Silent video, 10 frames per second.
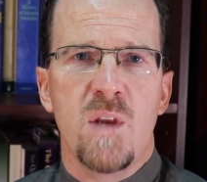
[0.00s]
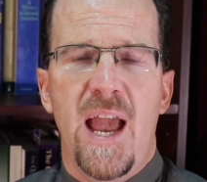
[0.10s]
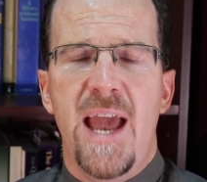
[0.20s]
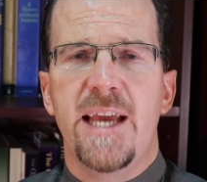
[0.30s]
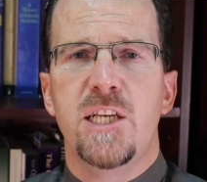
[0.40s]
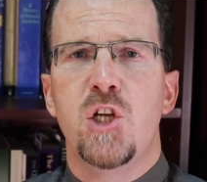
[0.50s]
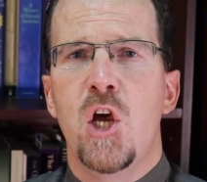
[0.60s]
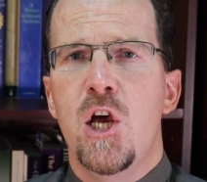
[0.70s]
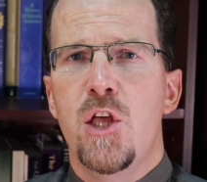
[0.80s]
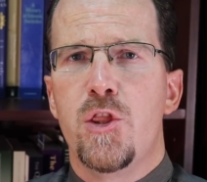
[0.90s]

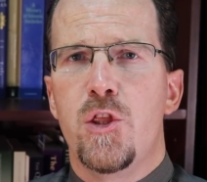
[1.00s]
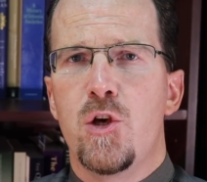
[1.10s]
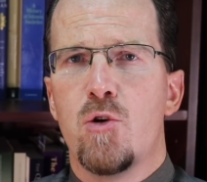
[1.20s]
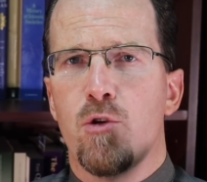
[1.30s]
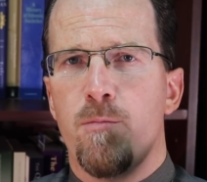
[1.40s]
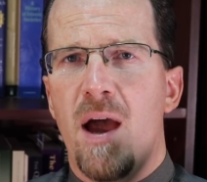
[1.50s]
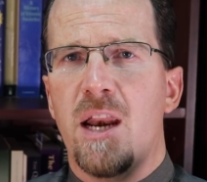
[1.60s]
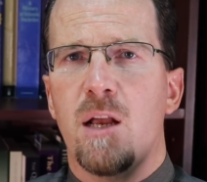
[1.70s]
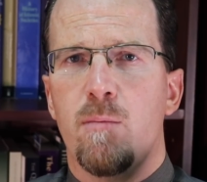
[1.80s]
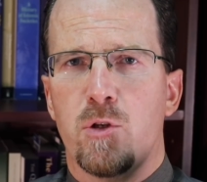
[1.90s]
and the
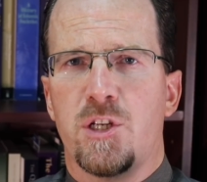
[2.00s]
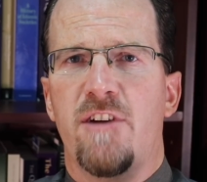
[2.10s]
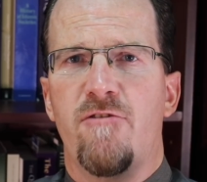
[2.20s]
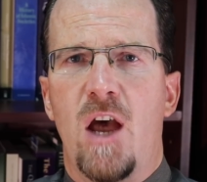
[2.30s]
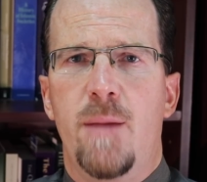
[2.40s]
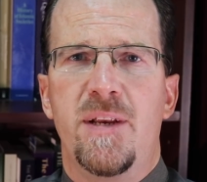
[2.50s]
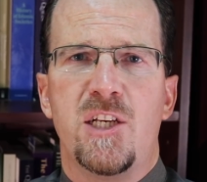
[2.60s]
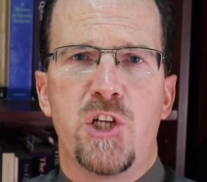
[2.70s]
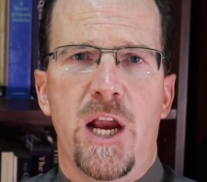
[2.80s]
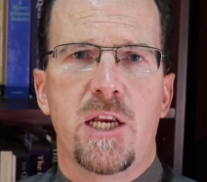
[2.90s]
Uthmanic Mus'haf had
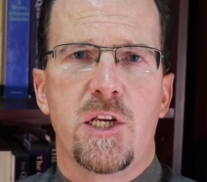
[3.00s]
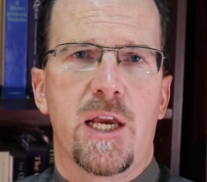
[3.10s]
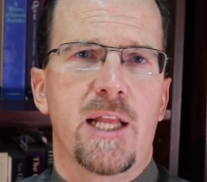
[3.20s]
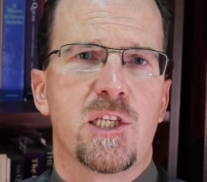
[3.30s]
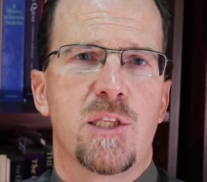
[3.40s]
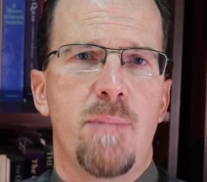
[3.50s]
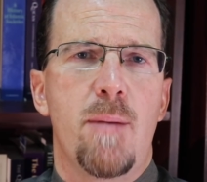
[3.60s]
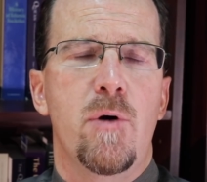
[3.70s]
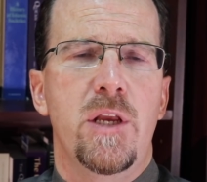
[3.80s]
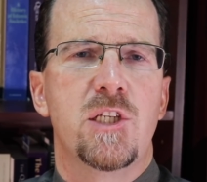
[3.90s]
been checked against the
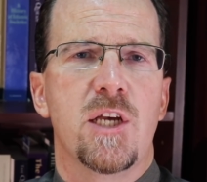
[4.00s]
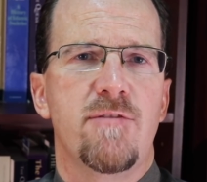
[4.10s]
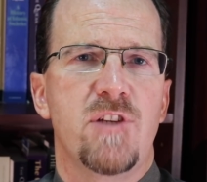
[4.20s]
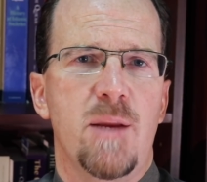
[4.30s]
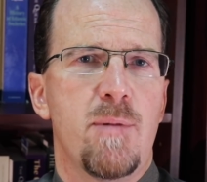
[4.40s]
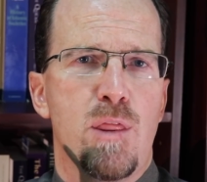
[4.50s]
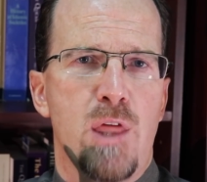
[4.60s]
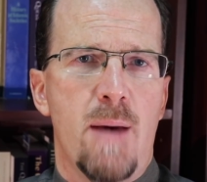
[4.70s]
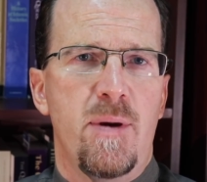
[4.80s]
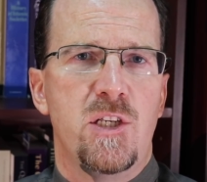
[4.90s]
memories of Zayd bin
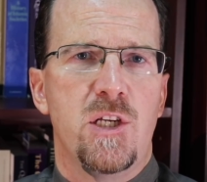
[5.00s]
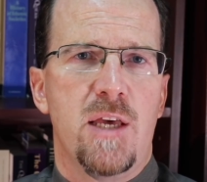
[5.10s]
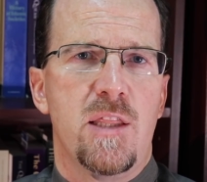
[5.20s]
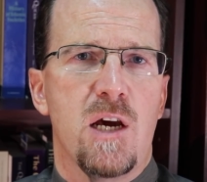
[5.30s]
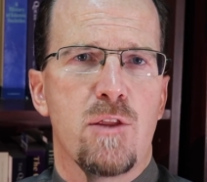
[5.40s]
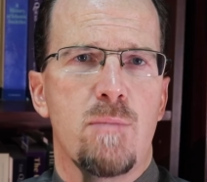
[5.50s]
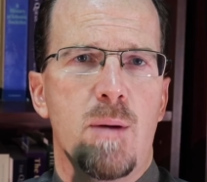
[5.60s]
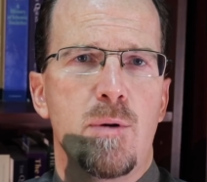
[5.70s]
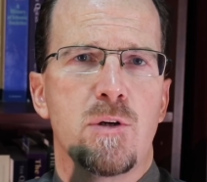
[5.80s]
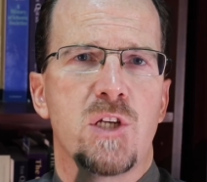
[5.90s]
Thabit and the other
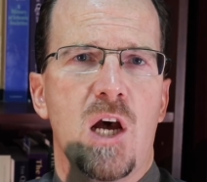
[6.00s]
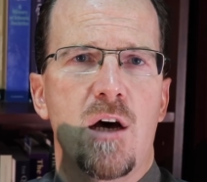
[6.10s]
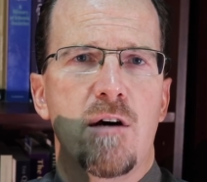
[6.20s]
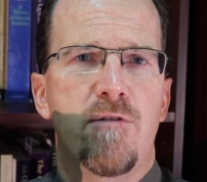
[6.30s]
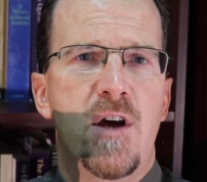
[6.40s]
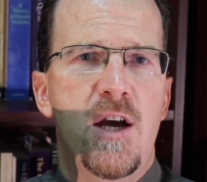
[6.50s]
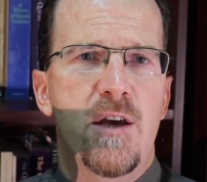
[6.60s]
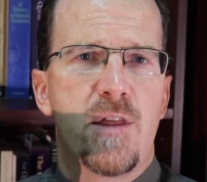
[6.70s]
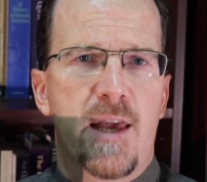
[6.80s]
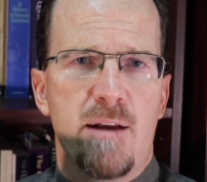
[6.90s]
members of
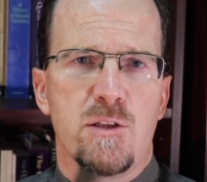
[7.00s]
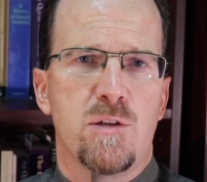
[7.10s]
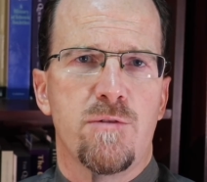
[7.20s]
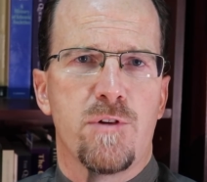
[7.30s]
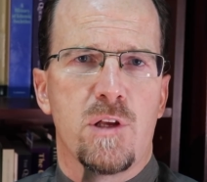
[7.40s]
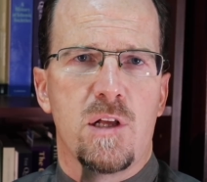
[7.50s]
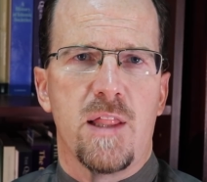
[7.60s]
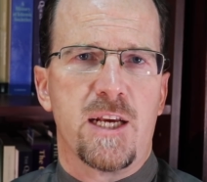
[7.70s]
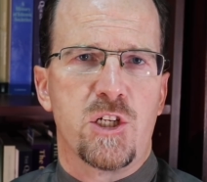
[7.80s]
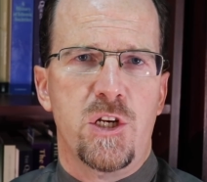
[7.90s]
the council for the
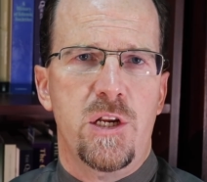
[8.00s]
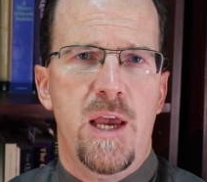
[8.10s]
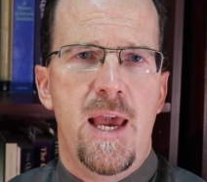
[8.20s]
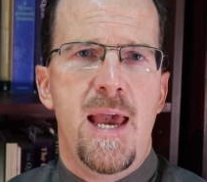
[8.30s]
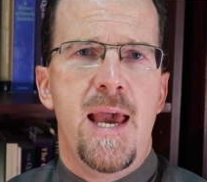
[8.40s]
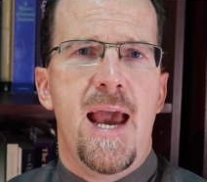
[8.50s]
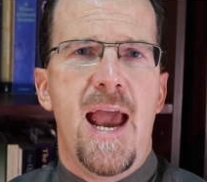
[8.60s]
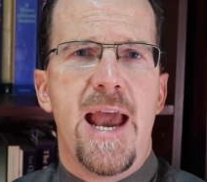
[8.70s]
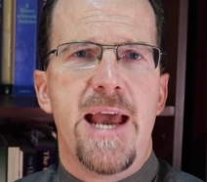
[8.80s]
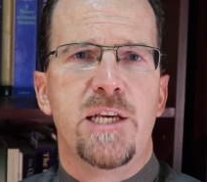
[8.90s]
collection,
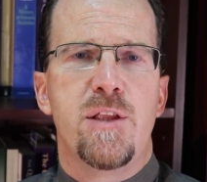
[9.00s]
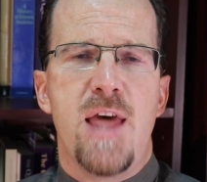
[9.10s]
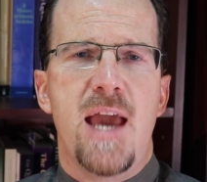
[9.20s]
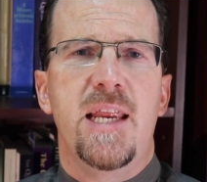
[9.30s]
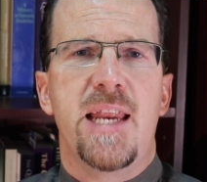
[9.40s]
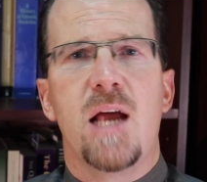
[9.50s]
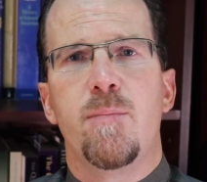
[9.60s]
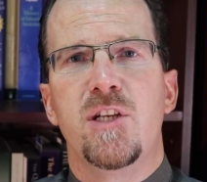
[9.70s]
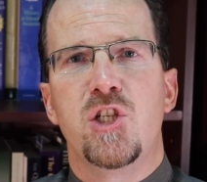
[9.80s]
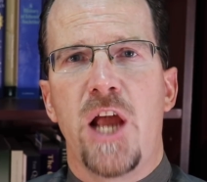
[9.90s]
and then it had
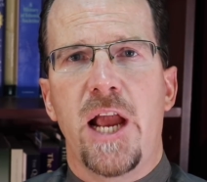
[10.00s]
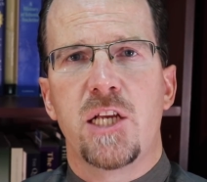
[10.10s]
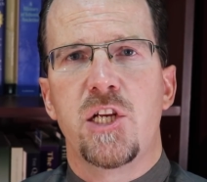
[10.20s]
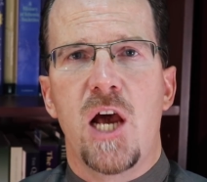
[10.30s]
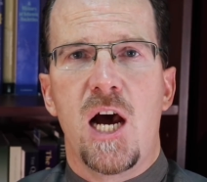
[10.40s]
been checked